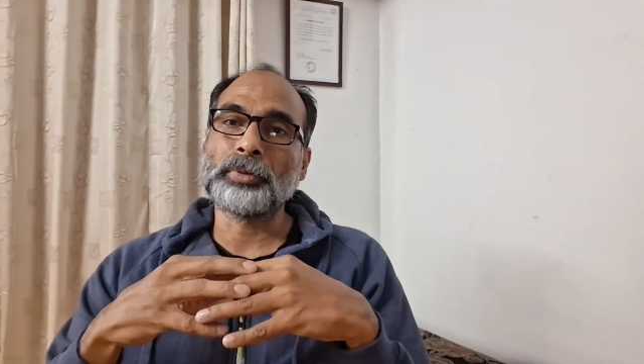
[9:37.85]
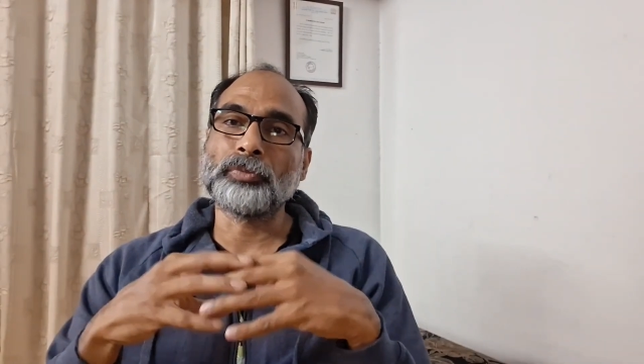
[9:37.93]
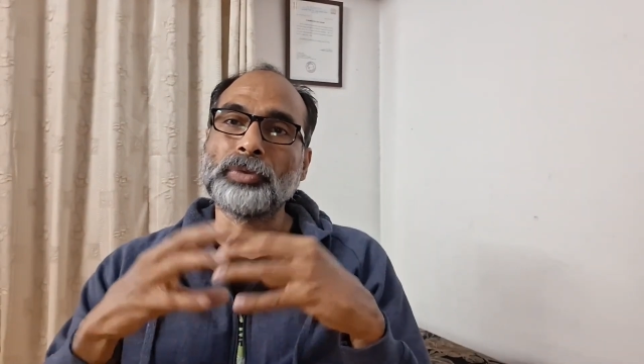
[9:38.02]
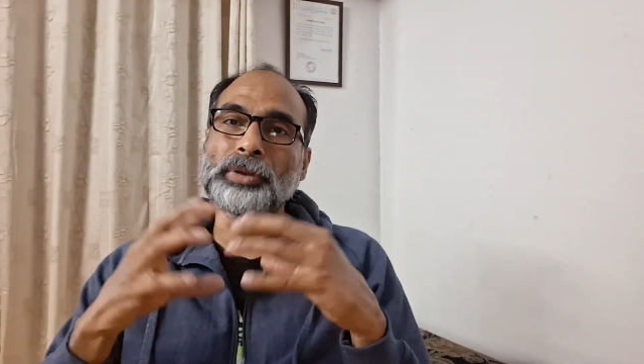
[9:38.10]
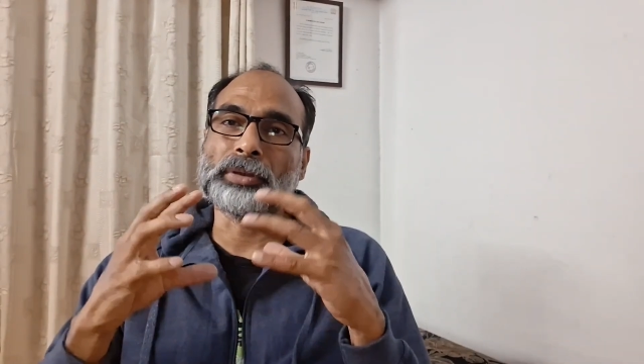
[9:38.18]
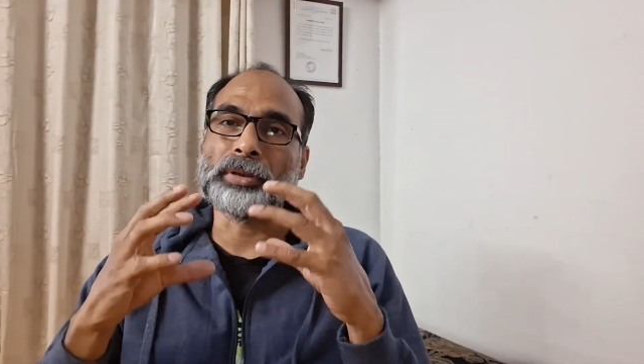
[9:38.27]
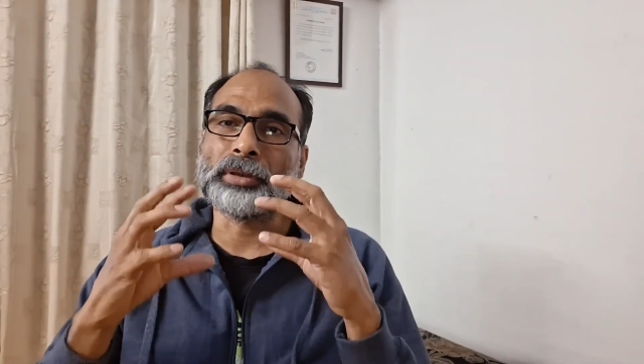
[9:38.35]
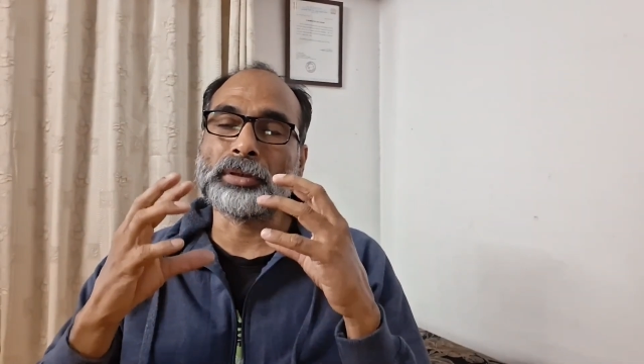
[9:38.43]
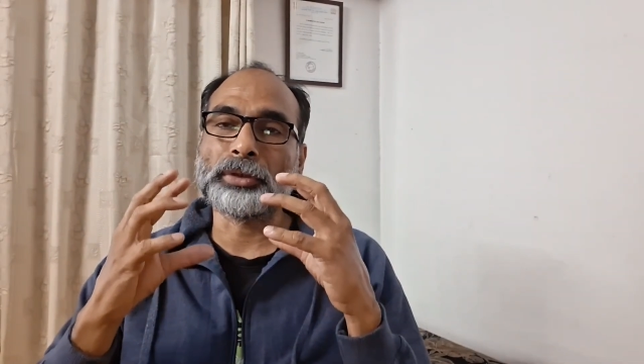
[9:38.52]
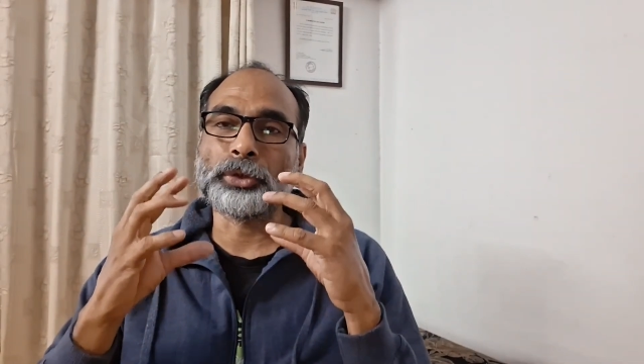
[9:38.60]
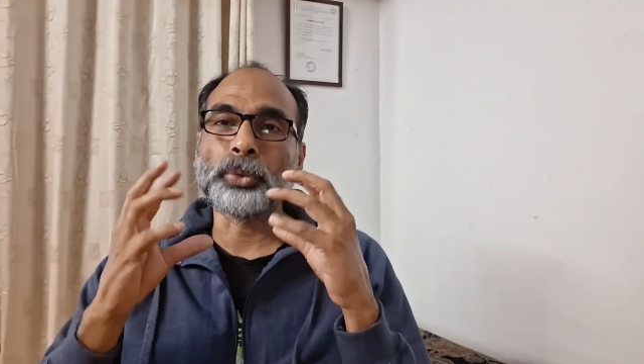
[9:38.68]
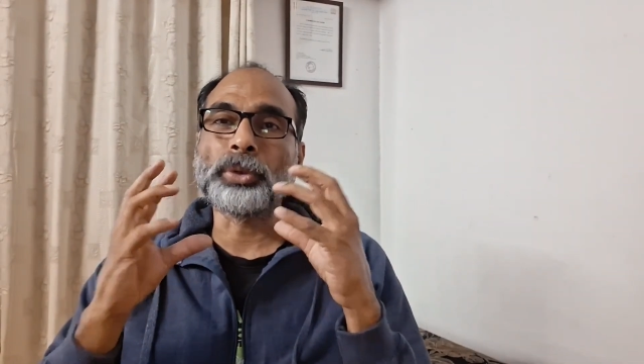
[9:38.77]
with
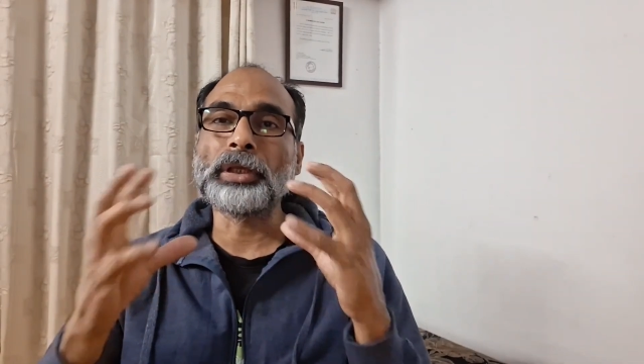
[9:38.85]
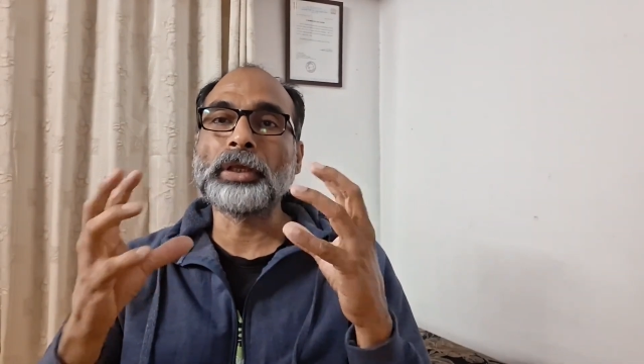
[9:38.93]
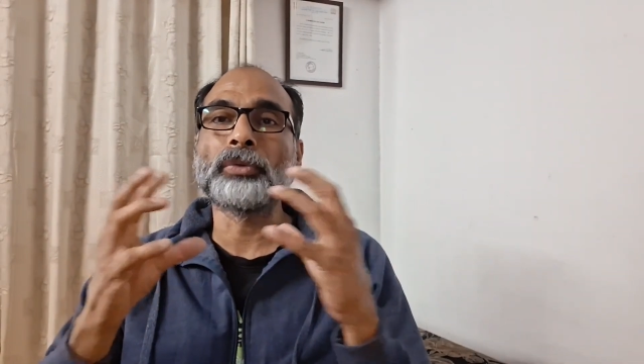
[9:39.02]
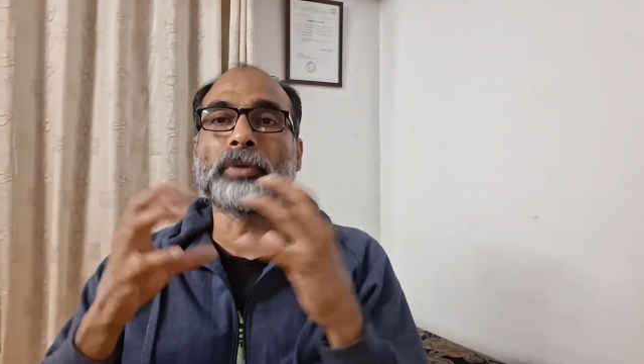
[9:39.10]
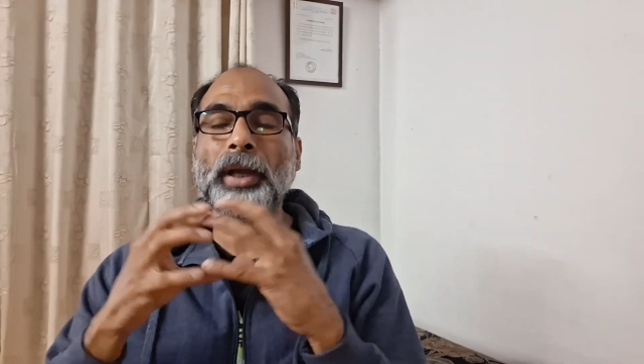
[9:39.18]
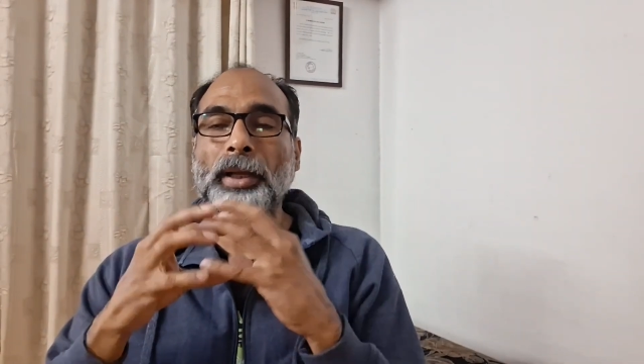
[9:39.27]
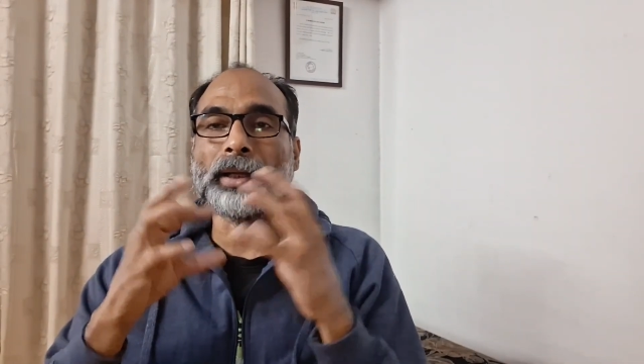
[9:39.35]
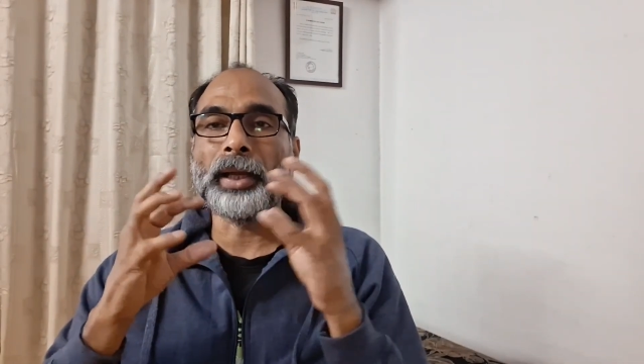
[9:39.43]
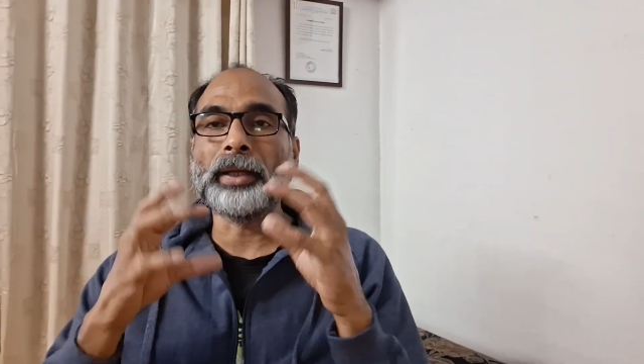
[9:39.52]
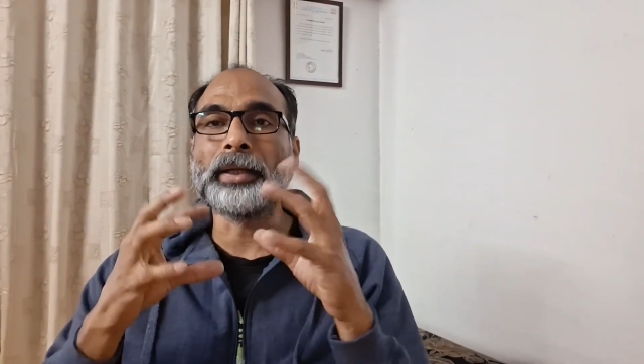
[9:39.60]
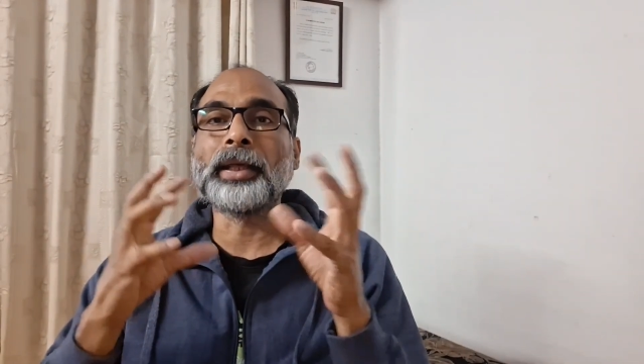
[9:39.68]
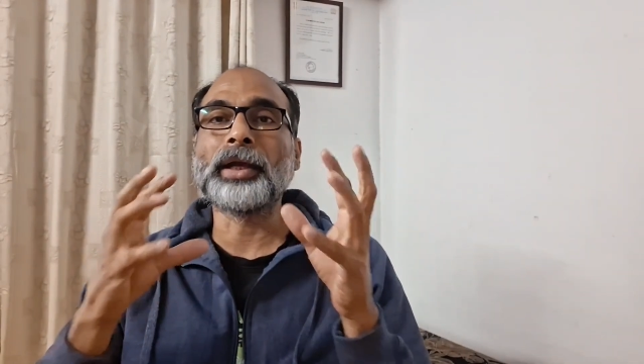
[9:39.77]
to give an
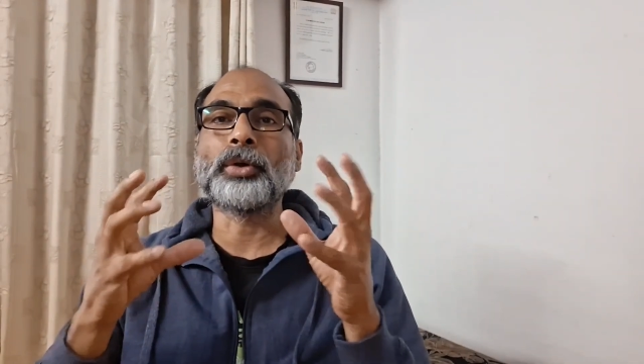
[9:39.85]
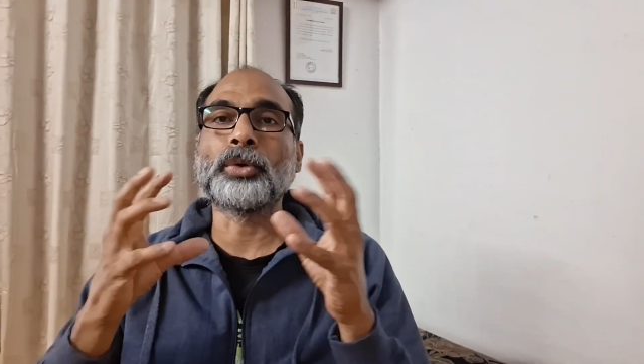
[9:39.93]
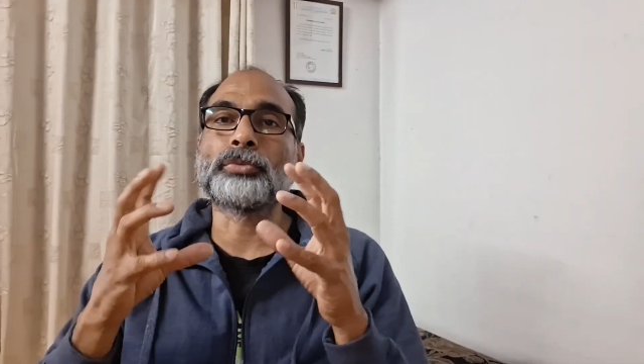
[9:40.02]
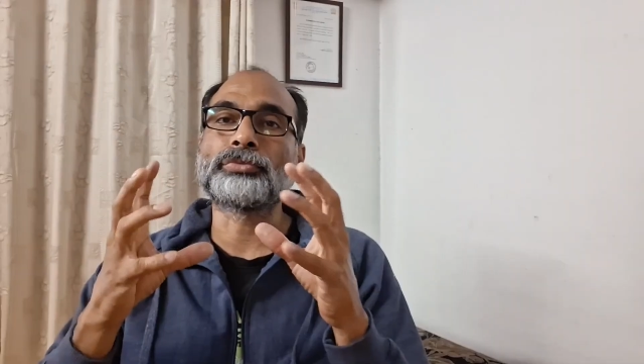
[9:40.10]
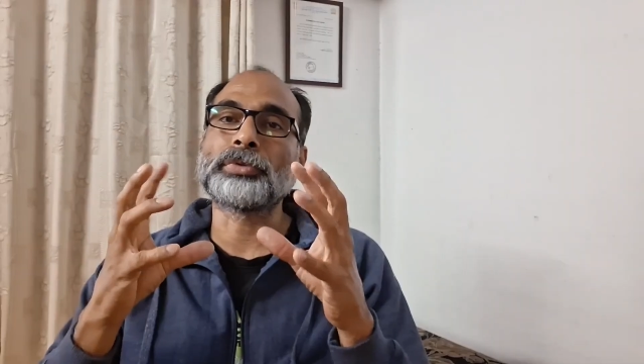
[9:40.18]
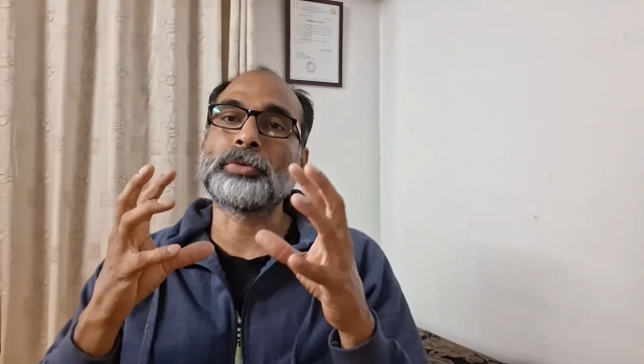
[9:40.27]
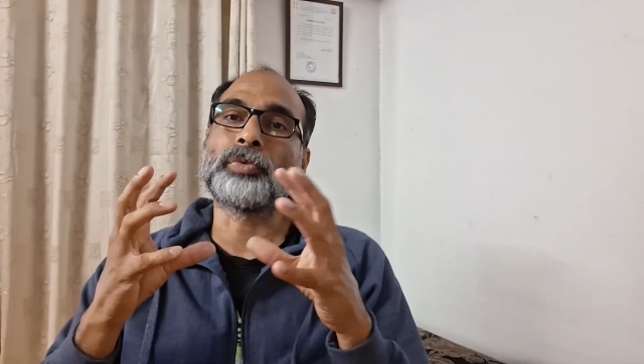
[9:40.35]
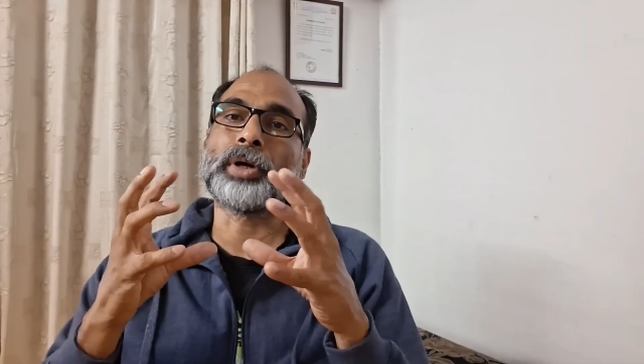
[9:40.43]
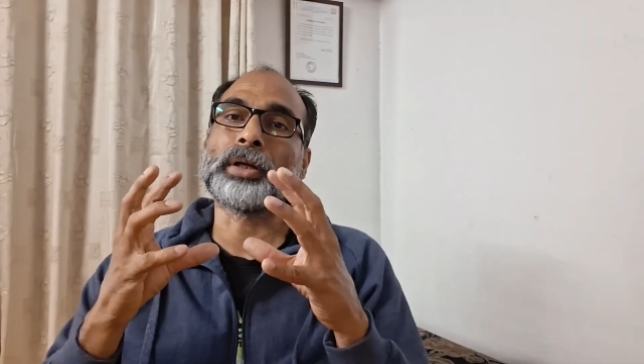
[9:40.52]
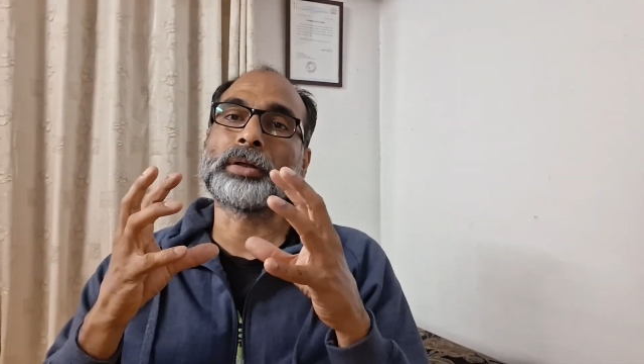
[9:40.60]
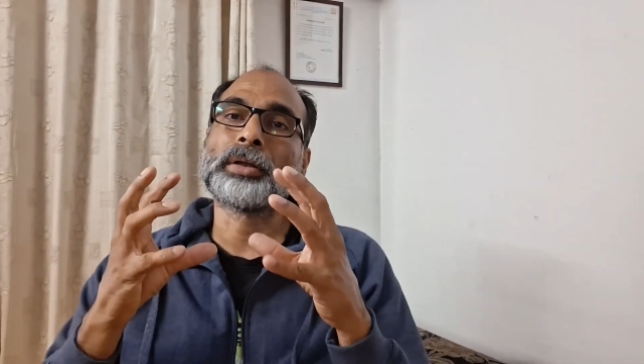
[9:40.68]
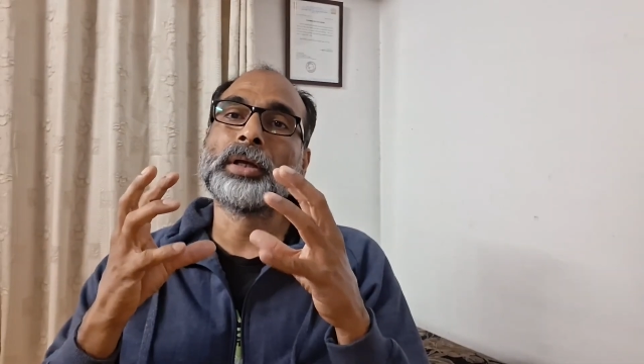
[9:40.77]
idea of
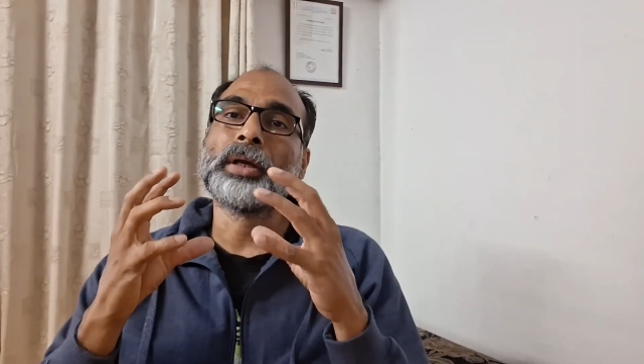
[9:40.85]
what